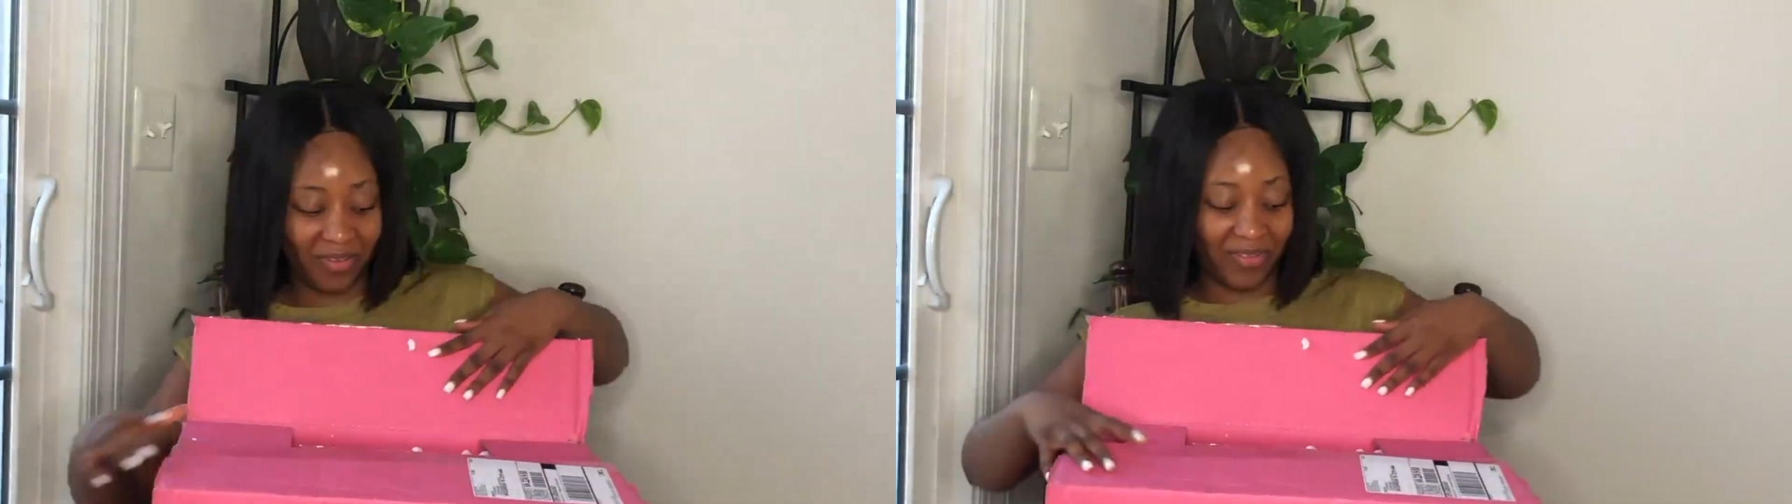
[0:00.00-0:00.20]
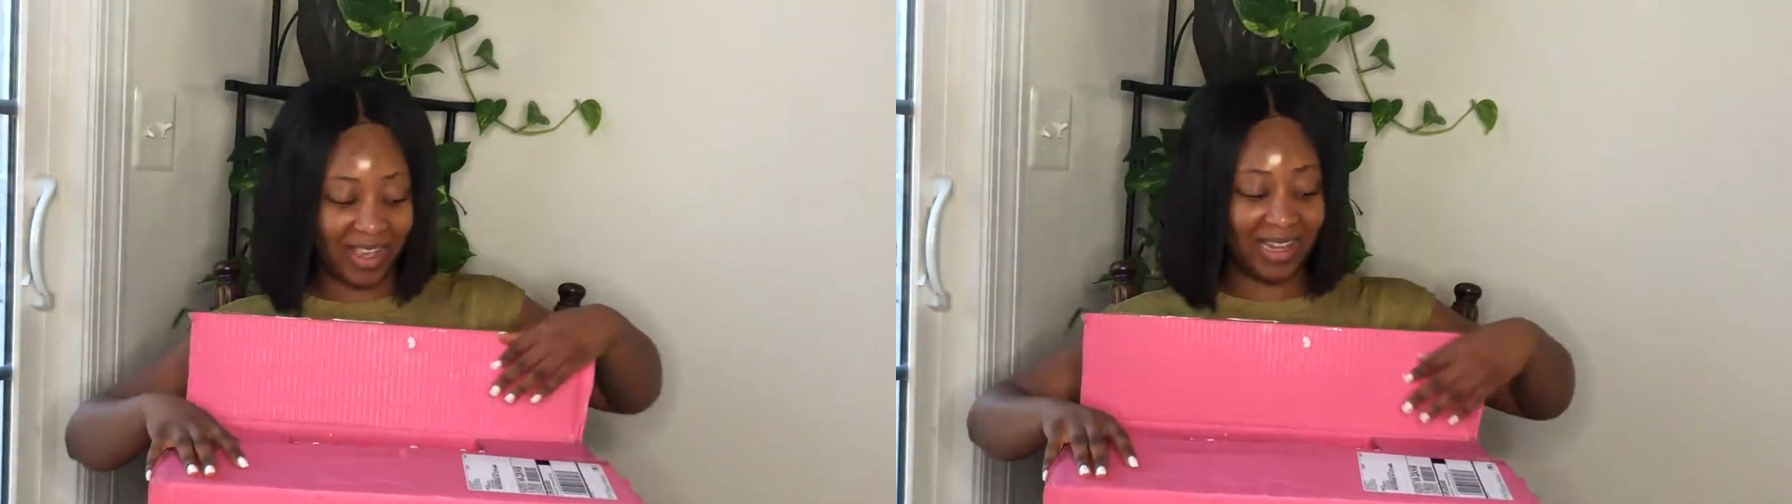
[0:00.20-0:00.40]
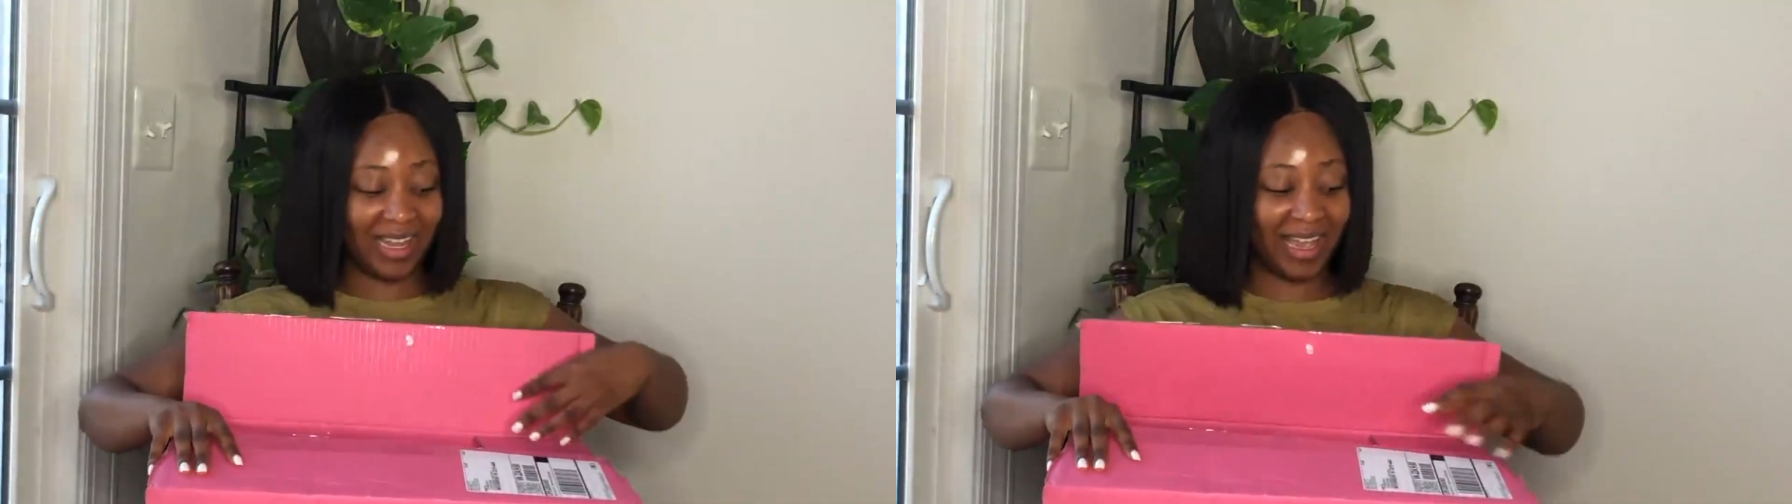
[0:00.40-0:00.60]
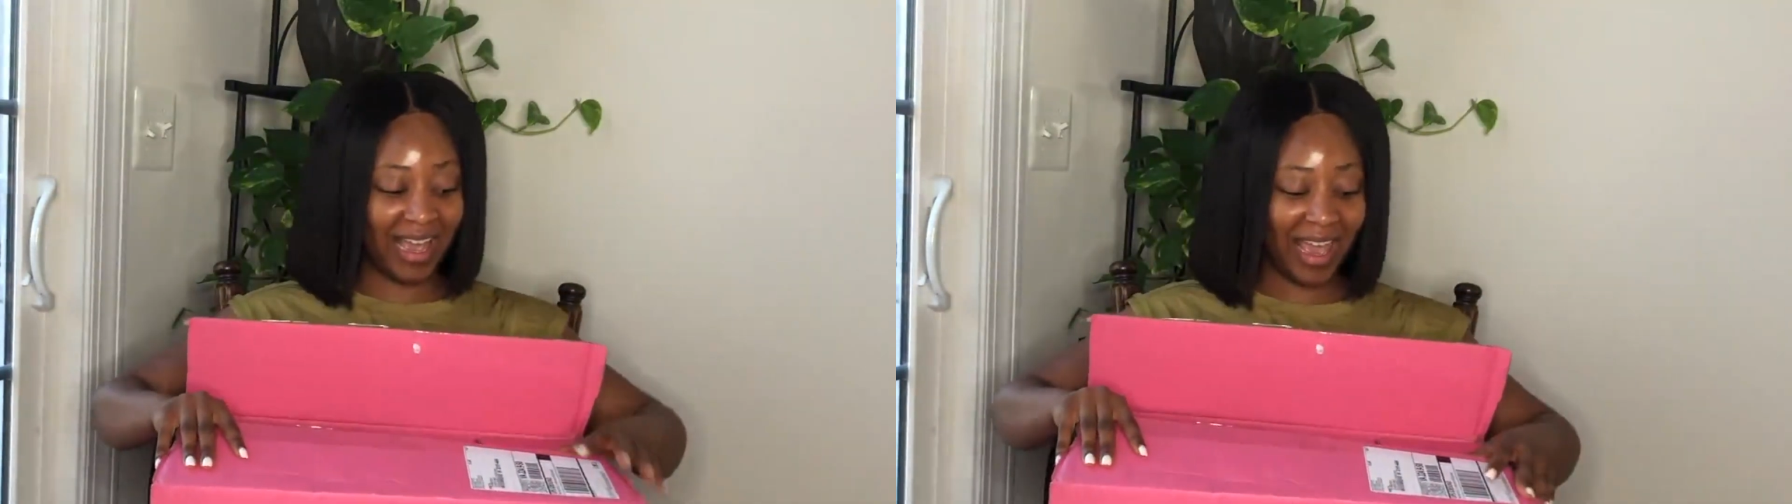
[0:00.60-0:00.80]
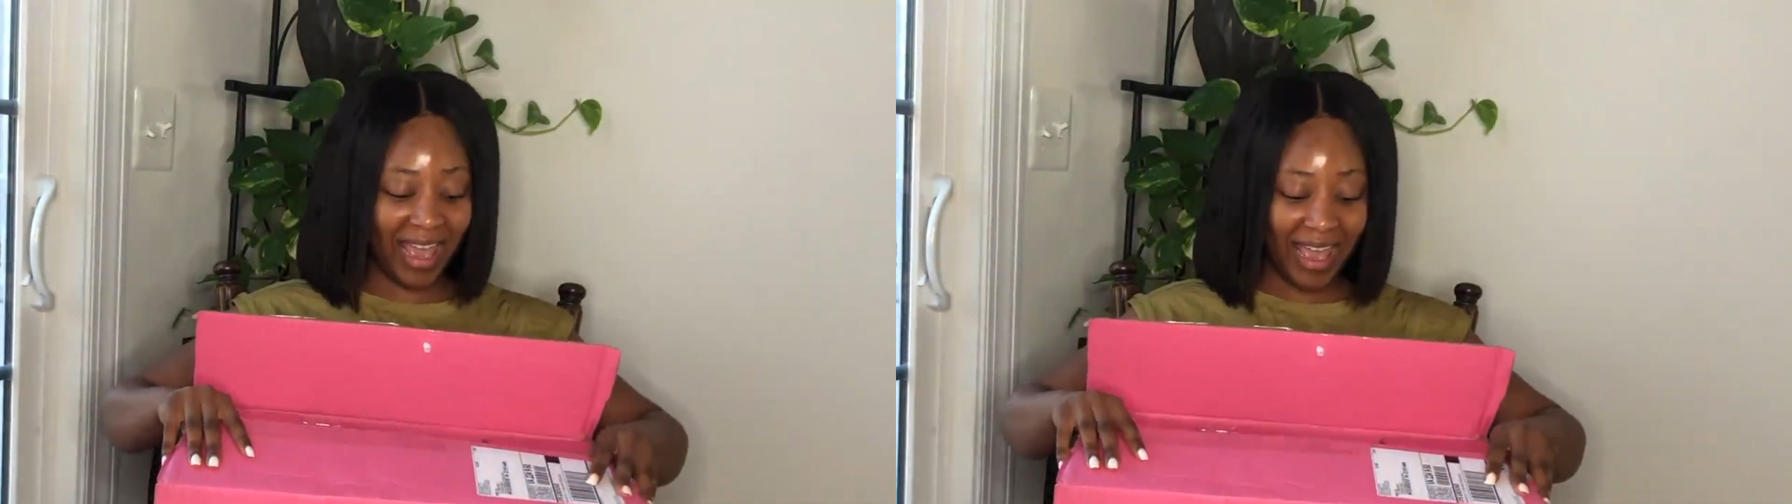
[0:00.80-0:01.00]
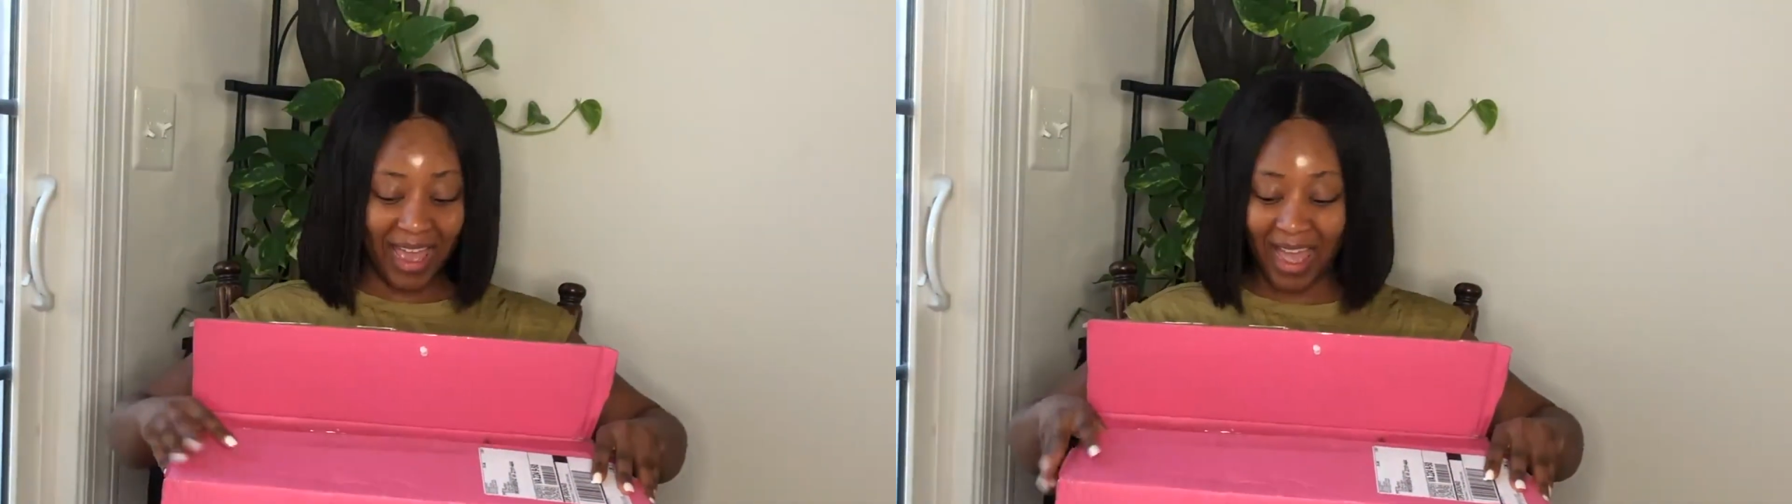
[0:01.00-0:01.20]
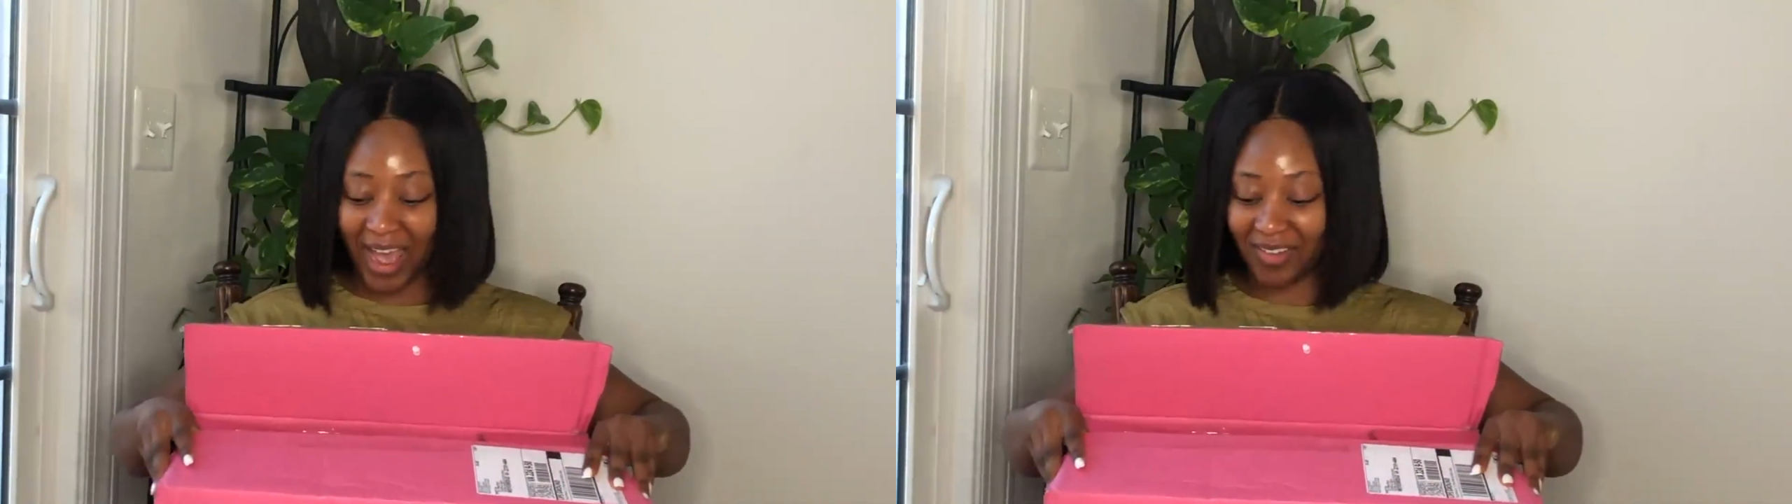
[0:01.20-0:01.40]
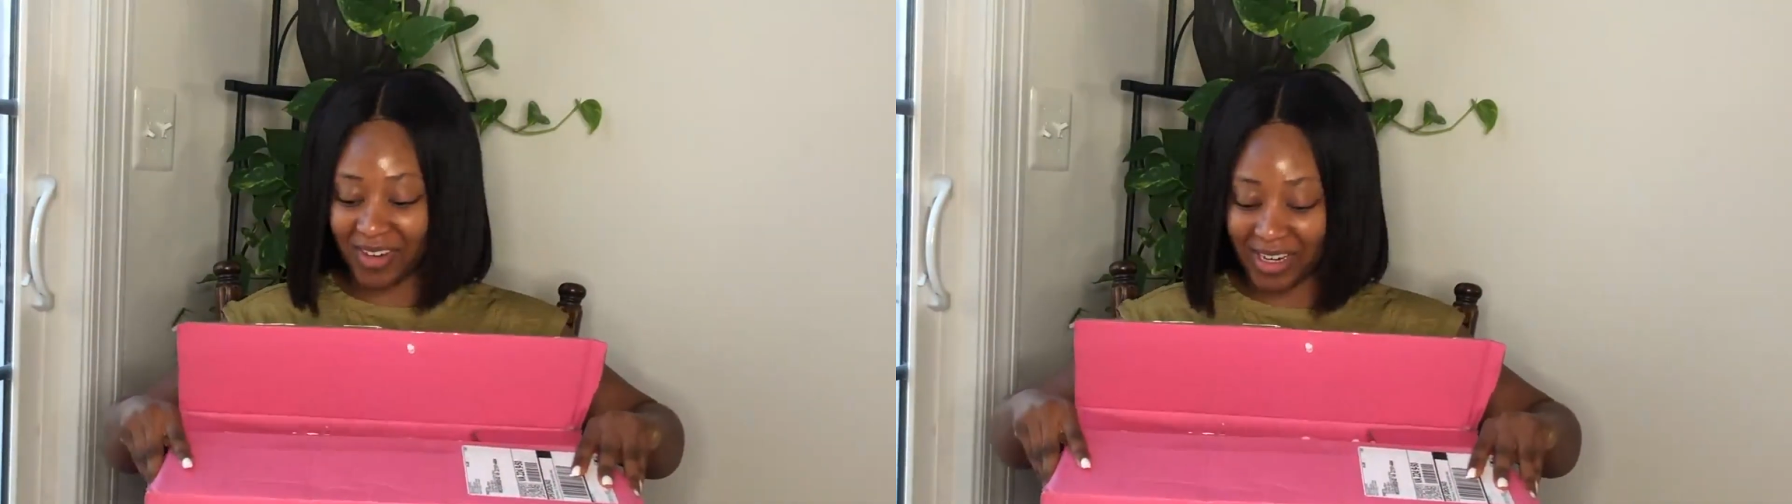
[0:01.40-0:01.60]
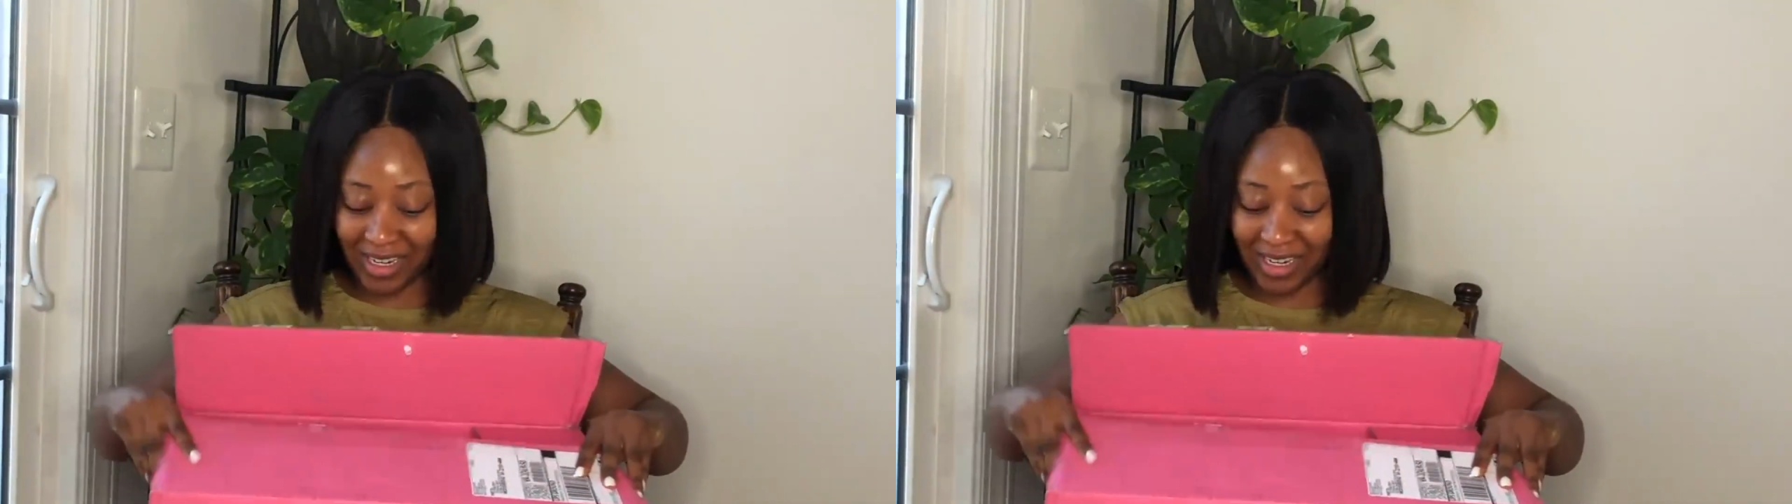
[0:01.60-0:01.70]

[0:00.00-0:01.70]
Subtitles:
feeling ever.